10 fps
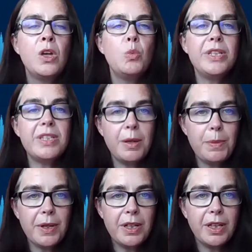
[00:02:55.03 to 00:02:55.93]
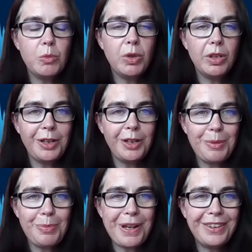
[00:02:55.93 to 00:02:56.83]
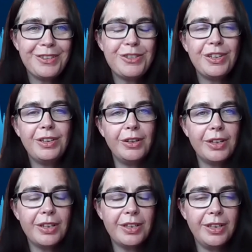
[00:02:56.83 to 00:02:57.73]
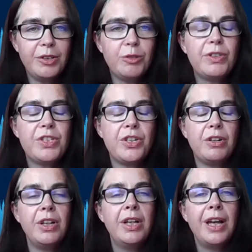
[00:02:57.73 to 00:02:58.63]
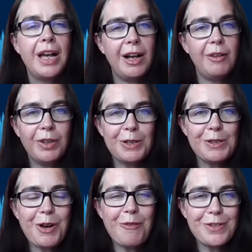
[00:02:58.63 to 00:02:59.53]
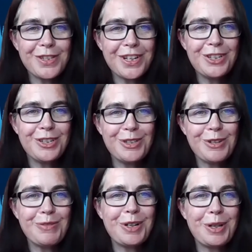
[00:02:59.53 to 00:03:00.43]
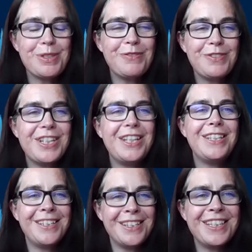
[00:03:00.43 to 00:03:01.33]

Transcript: We typically will look at the pathogen, look at the literature, have lots of conversations over cups of tea, and